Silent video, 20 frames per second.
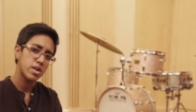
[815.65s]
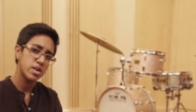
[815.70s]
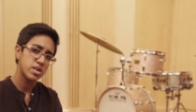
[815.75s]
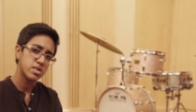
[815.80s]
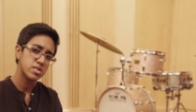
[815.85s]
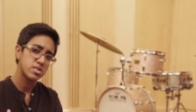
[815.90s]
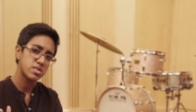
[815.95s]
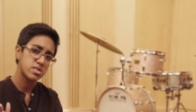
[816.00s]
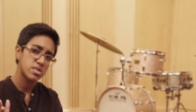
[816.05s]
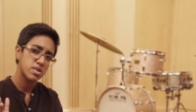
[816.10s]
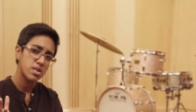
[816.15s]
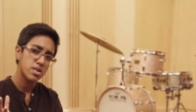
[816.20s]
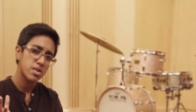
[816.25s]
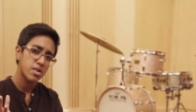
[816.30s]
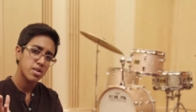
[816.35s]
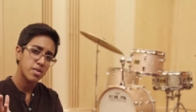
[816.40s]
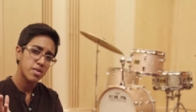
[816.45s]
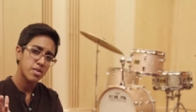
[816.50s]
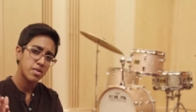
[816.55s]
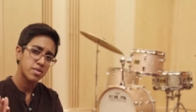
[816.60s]
is
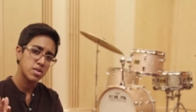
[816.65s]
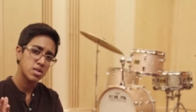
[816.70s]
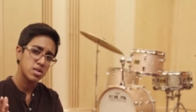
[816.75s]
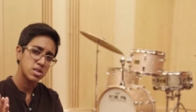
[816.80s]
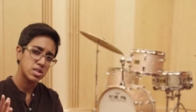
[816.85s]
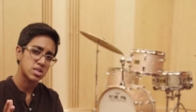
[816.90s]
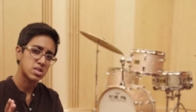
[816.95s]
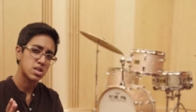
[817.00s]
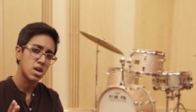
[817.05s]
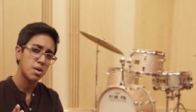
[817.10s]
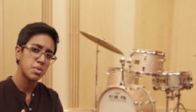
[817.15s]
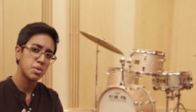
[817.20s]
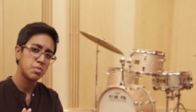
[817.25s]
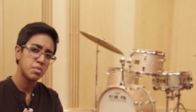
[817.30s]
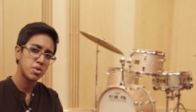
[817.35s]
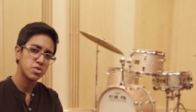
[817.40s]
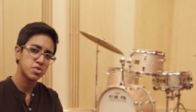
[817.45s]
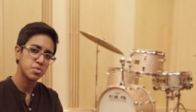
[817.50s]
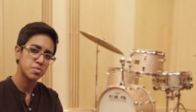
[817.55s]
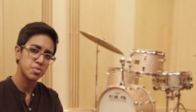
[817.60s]
the least common
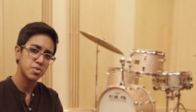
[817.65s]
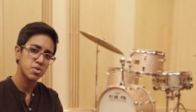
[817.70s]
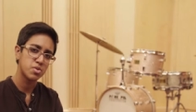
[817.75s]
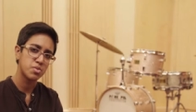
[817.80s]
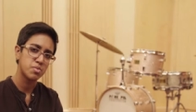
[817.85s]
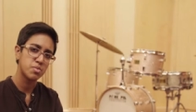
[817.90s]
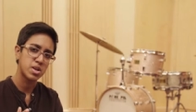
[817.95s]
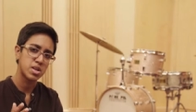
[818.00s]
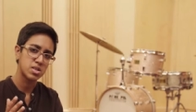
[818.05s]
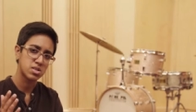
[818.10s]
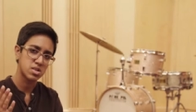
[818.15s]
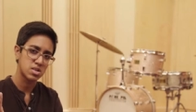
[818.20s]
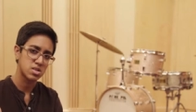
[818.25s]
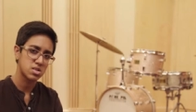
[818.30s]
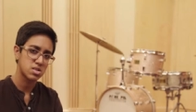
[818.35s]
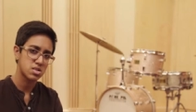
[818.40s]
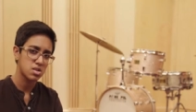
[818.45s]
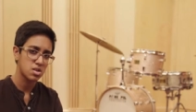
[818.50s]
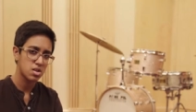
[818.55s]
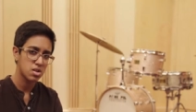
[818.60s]
multiple because
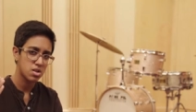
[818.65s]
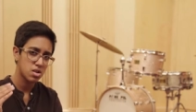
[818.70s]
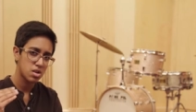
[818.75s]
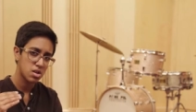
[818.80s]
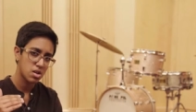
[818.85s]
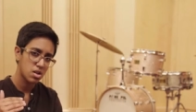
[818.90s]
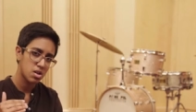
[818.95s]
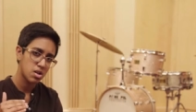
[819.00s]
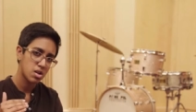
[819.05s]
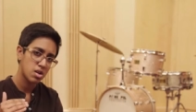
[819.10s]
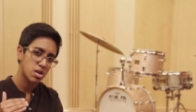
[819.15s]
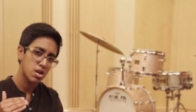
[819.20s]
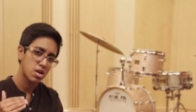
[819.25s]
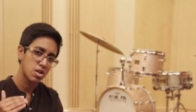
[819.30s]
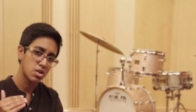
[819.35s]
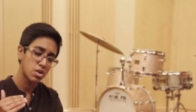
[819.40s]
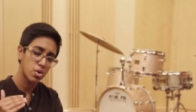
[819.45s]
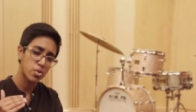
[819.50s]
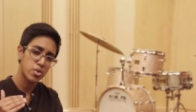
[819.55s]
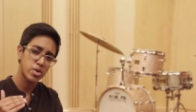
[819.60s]
it's a
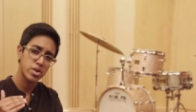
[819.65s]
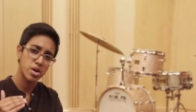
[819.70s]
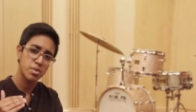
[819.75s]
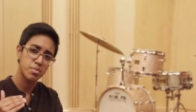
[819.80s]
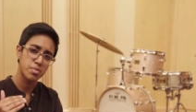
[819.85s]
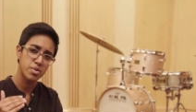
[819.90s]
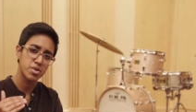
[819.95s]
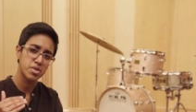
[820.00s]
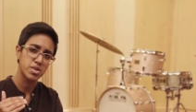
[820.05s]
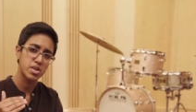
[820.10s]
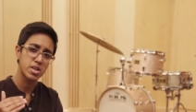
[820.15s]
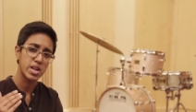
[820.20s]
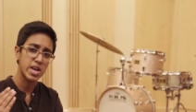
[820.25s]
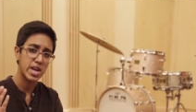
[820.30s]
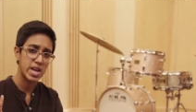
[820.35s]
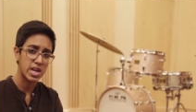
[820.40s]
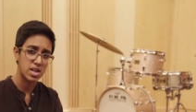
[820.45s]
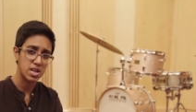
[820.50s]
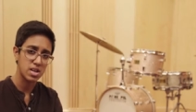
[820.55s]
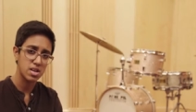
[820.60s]
lower number than
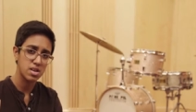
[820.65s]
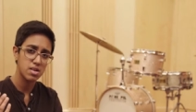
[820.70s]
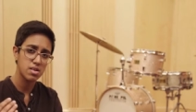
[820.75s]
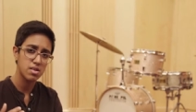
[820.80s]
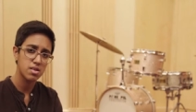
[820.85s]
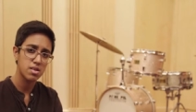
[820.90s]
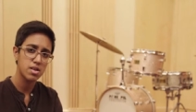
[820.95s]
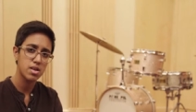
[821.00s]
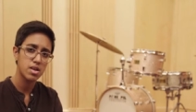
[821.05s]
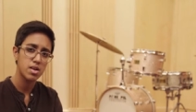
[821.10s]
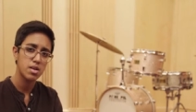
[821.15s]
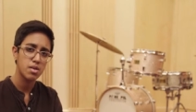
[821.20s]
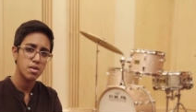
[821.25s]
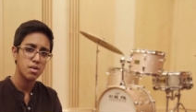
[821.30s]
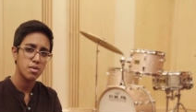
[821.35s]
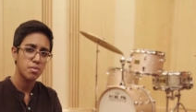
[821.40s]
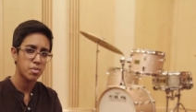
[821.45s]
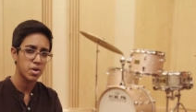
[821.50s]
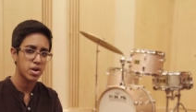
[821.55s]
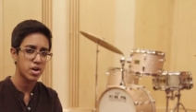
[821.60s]
80,
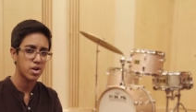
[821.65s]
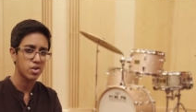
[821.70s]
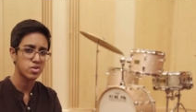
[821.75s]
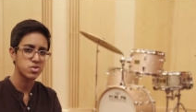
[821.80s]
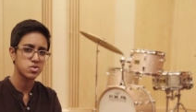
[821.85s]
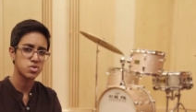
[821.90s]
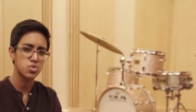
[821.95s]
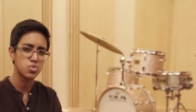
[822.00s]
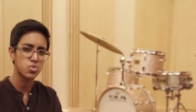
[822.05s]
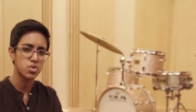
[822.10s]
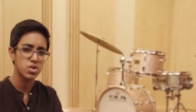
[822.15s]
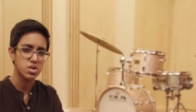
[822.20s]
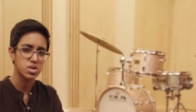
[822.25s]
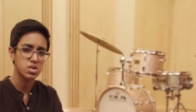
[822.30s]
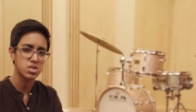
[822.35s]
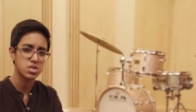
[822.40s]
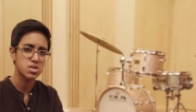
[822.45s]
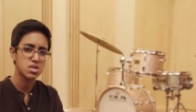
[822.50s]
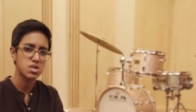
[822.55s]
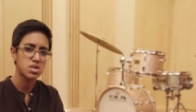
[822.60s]
but it also
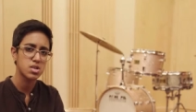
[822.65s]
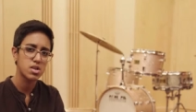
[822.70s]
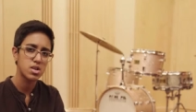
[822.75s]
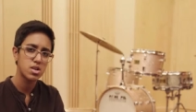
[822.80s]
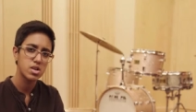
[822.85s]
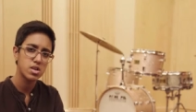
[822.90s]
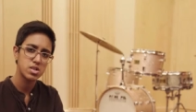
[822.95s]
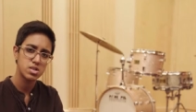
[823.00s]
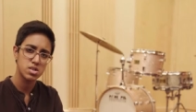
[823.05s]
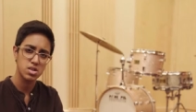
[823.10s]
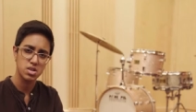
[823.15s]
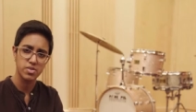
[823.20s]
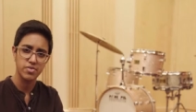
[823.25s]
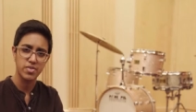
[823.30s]
works to